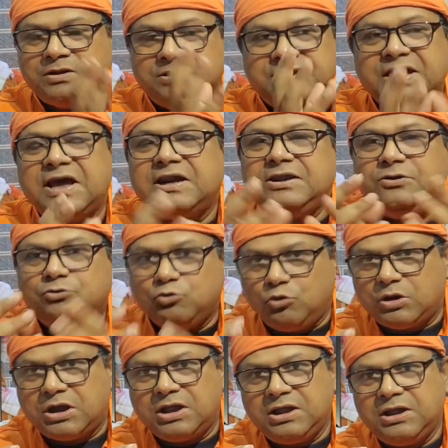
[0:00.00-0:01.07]
their
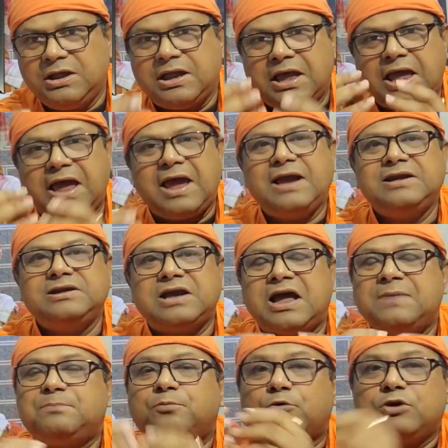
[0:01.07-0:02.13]
yoga, and
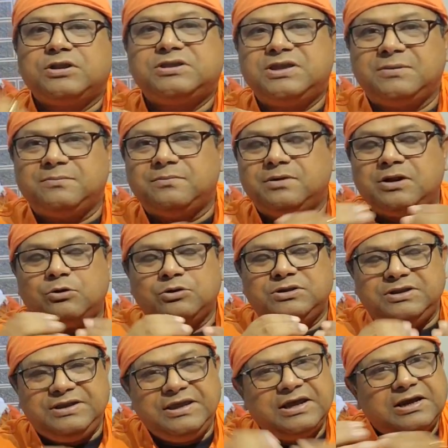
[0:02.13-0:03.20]
I protect them. Now
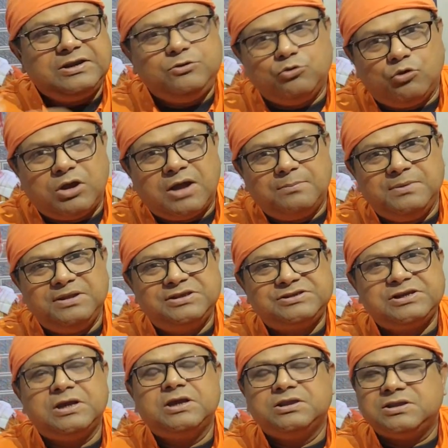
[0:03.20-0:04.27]
here yoga
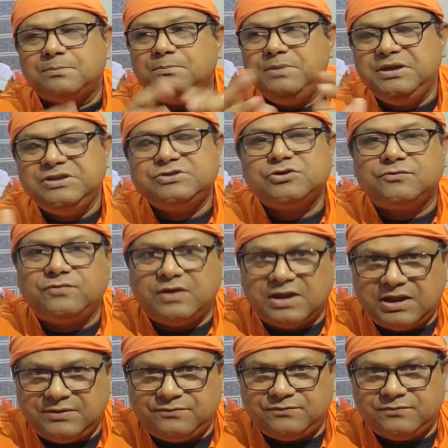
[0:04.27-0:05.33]
means the means of
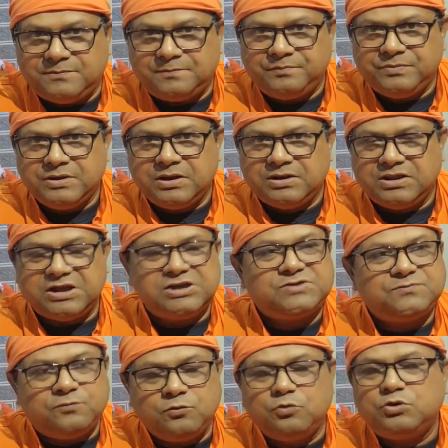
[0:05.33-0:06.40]
life. That is
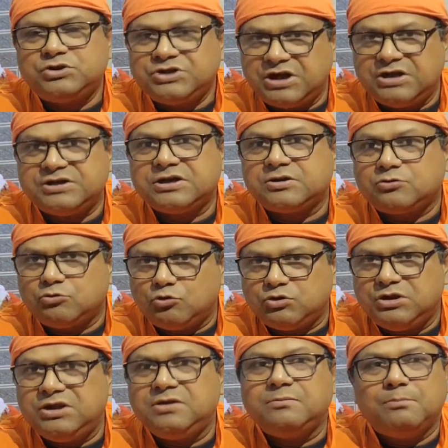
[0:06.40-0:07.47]
food, shelter,
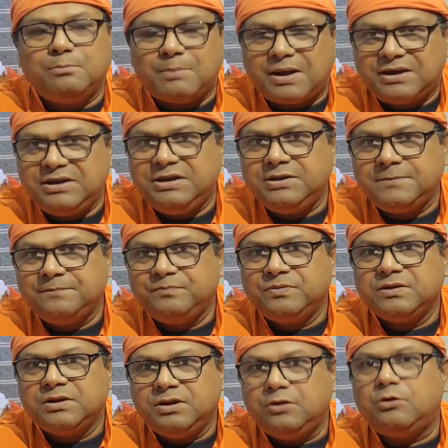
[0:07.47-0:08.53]
clothing, money,
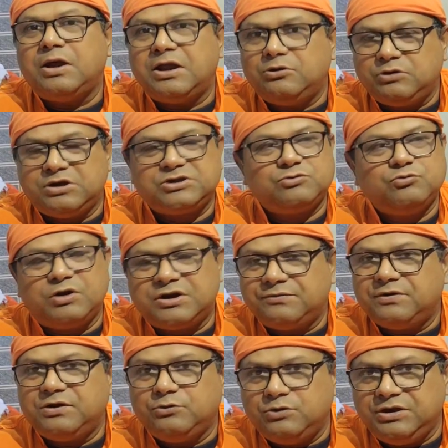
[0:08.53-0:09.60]
you know, education,
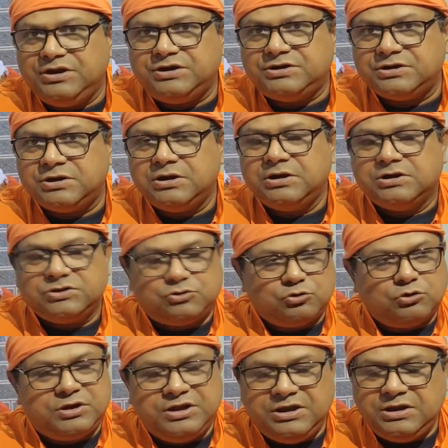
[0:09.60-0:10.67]
whatever you need.
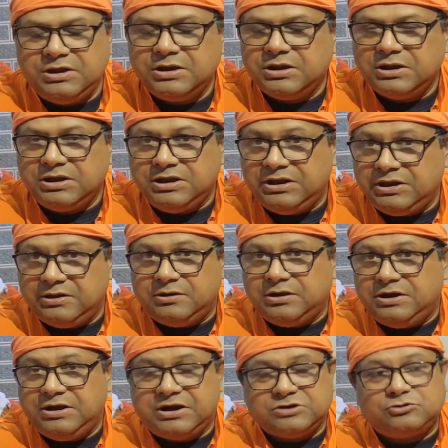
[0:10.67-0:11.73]
So he
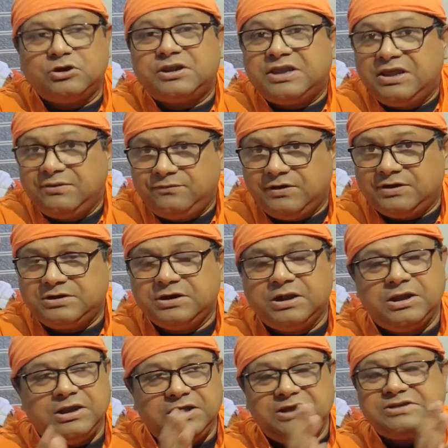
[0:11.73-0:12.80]
does not give it.
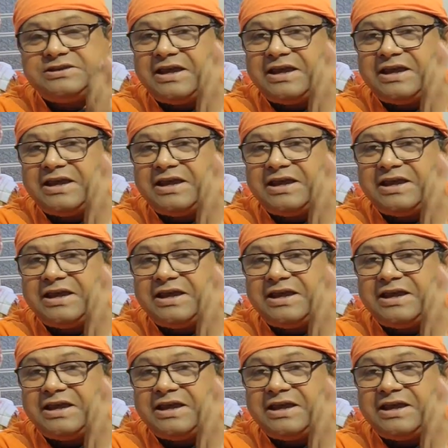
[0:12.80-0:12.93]
He's